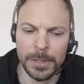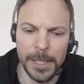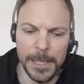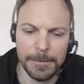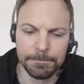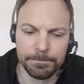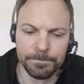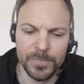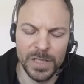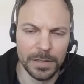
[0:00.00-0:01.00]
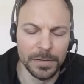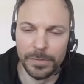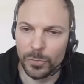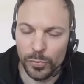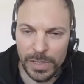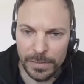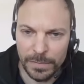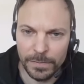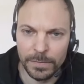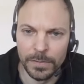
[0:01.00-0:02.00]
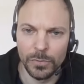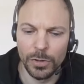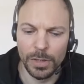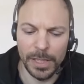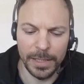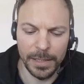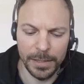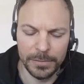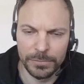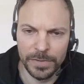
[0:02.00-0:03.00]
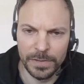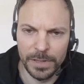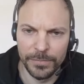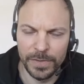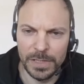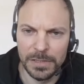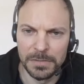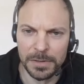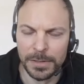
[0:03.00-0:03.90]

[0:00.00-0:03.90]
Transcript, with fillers: um digital screens, or like I recently have seen,